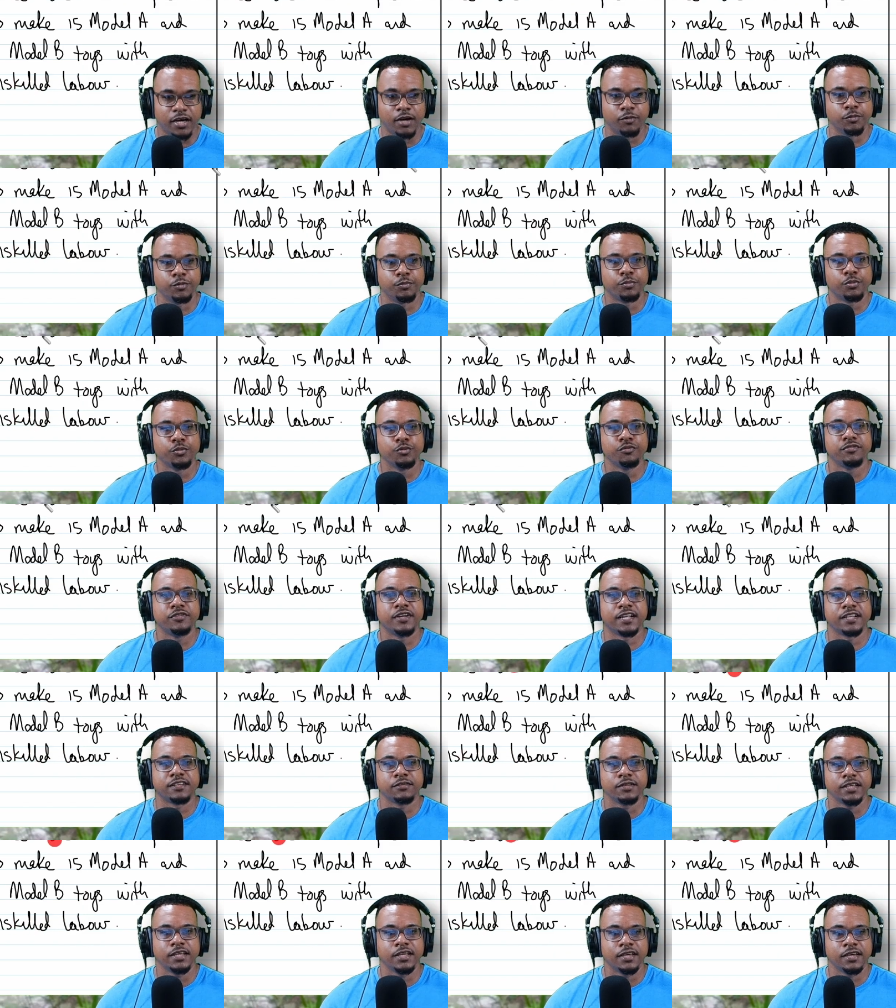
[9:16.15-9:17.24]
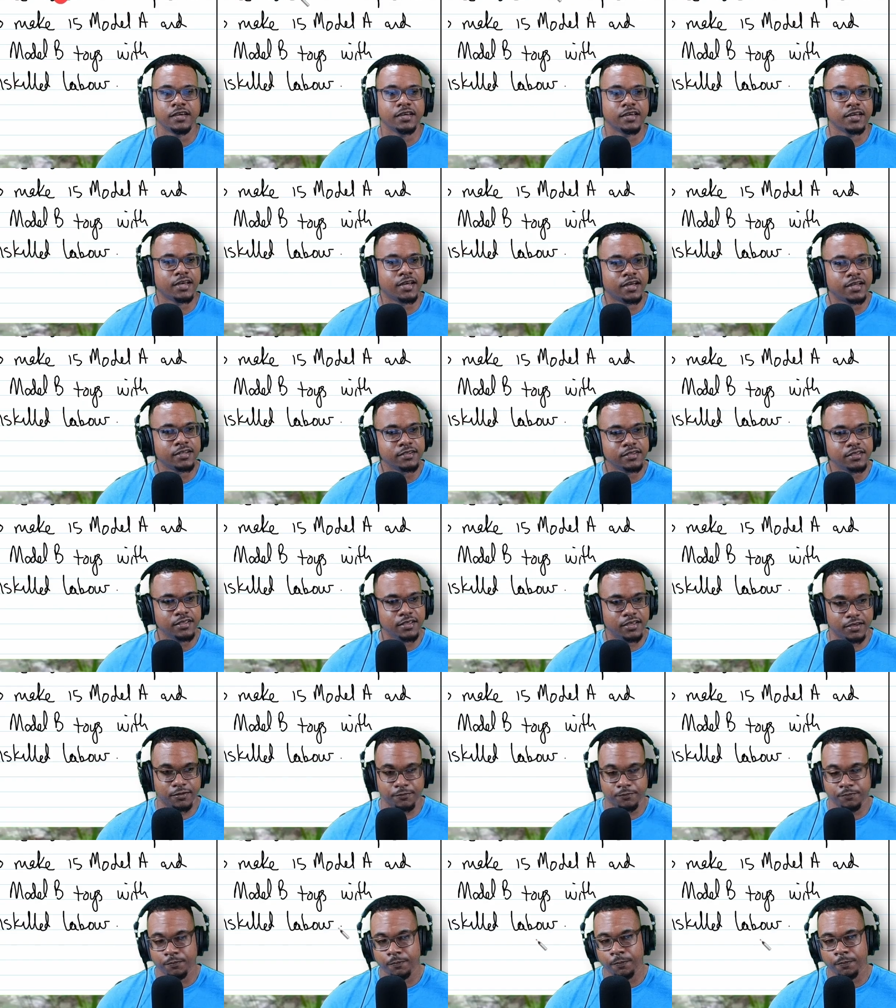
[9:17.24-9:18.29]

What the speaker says: And we prove that here and here.